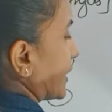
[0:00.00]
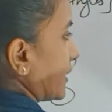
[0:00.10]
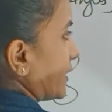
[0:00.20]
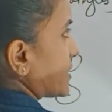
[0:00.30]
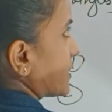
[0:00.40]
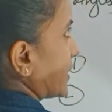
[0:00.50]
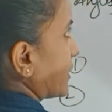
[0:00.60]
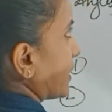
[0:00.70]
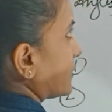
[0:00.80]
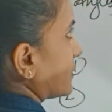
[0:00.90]
can I
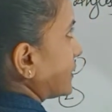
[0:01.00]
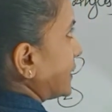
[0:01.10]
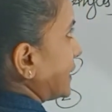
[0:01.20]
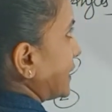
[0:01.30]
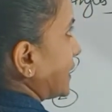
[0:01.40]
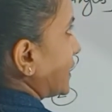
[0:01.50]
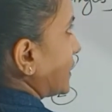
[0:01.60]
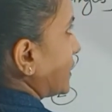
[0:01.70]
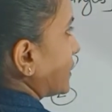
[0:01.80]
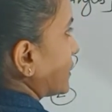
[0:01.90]
say that
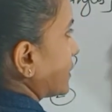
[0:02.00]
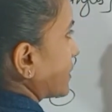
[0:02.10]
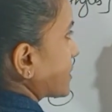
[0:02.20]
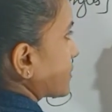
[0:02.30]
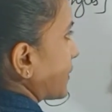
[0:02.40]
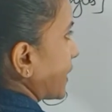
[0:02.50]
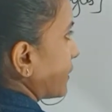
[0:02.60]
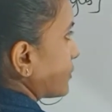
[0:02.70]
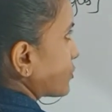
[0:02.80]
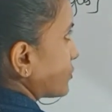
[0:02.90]
DE is
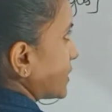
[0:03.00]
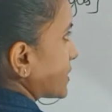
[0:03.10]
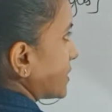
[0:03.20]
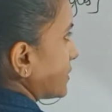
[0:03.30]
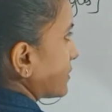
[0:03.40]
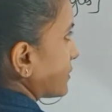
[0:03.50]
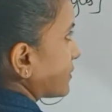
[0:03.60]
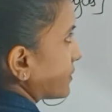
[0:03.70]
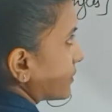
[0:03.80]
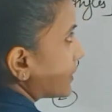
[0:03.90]
parallel to BC?
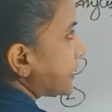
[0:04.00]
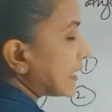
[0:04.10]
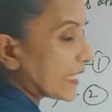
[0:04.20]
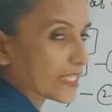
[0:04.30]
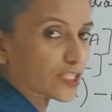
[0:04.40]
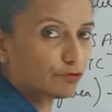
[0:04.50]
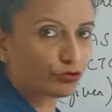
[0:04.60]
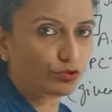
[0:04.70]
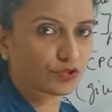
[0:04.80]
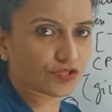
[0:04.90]
Yes,
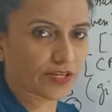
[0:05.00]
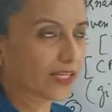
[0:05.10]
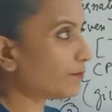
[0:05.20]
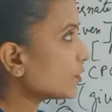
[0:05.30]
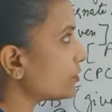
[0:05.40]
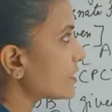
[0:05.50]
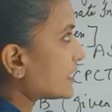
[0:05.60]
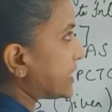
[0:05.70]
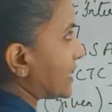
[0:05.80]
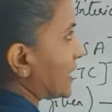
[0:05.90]
of course, right?
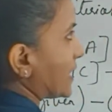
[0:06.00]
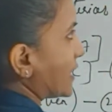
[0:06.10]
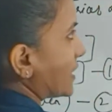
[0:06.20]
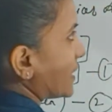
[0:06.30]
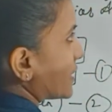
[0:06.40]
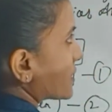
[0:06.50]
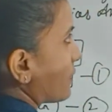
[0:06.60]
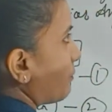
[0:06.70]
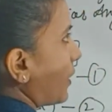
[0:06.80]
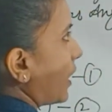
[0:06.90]
Because DE is
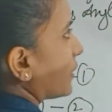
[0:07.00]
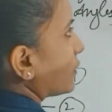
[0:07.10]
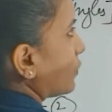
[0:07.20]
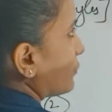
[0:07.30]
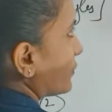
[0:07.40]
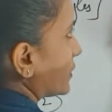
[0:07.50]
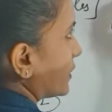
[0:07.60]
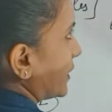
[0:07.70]
a part of